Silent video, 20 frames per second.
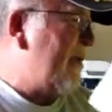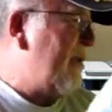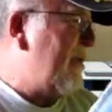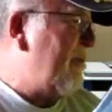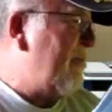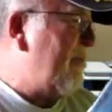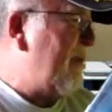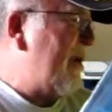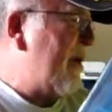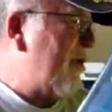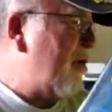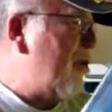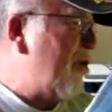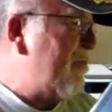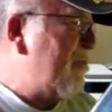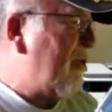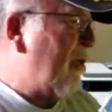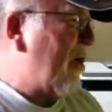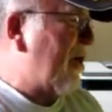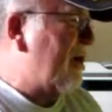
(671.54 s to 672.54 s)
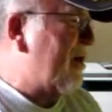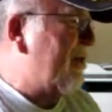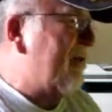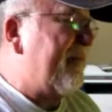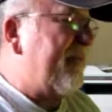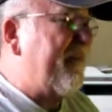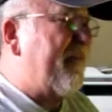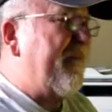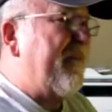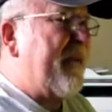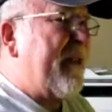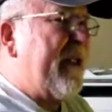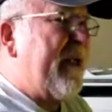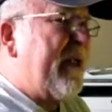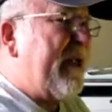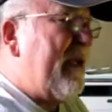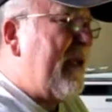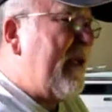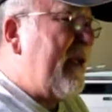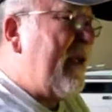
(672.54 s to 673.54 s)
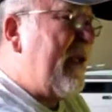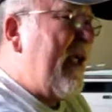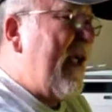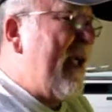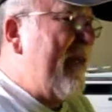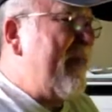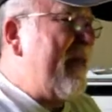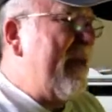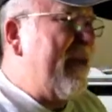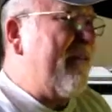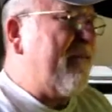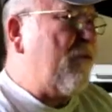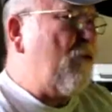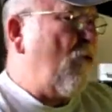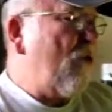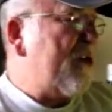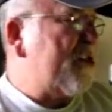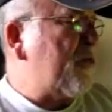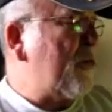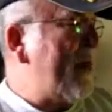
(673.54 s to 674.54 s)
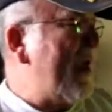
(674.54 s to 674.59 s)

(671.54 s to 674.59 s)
But a good book. And then, of course, we